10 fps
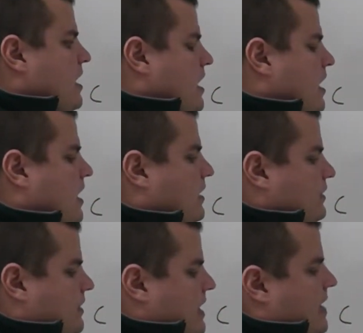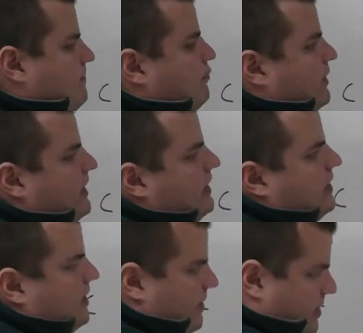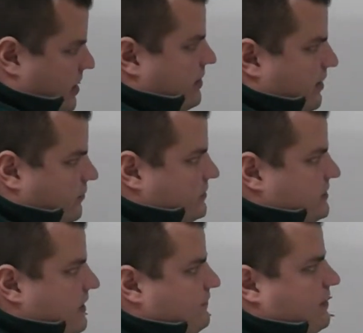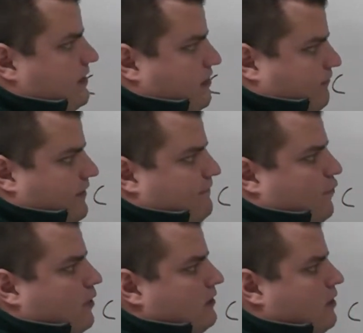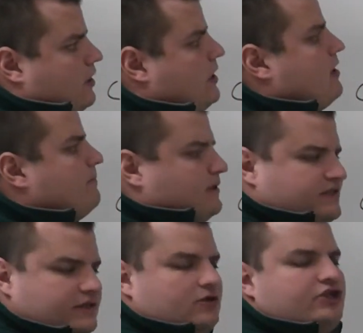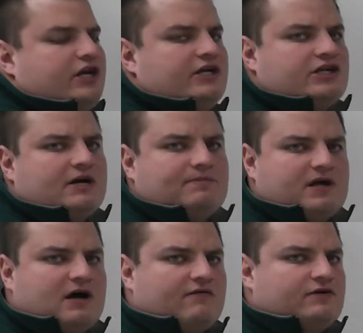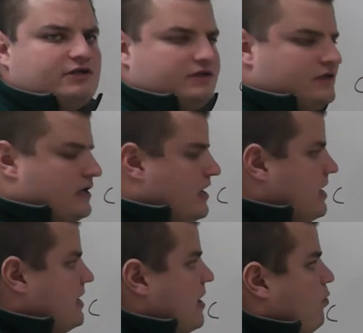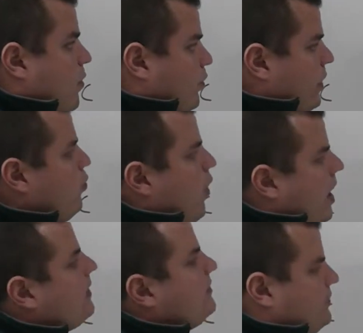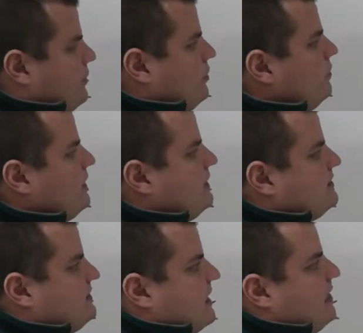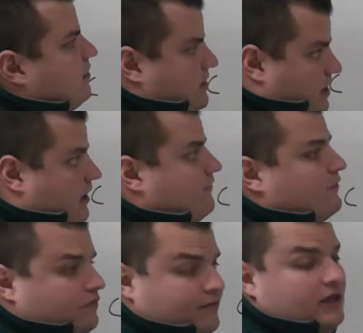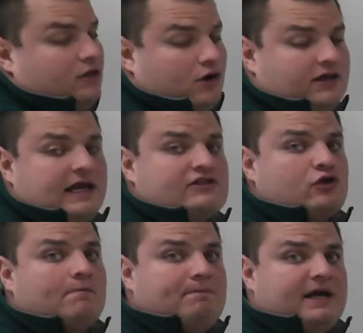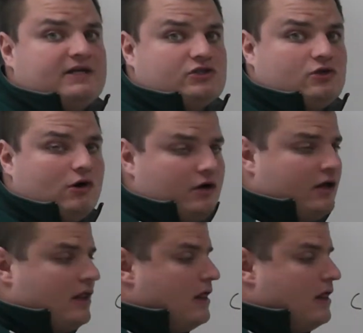and bringing in another safety in a 3-4 look, but still changing up the coverages. Now what we want to do is stay in our cover 3 look. That's our base look.